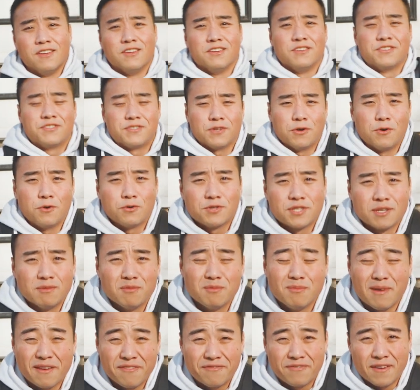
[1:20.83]
So some
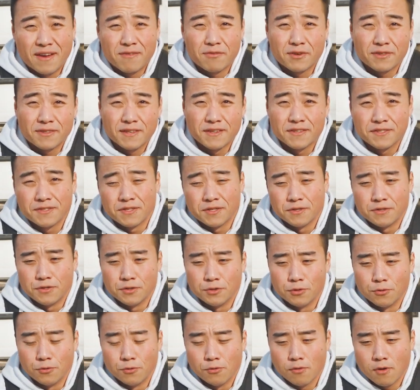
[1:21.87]
of my favorite things to
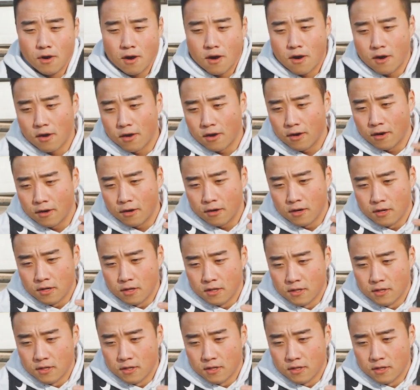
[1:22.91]
do are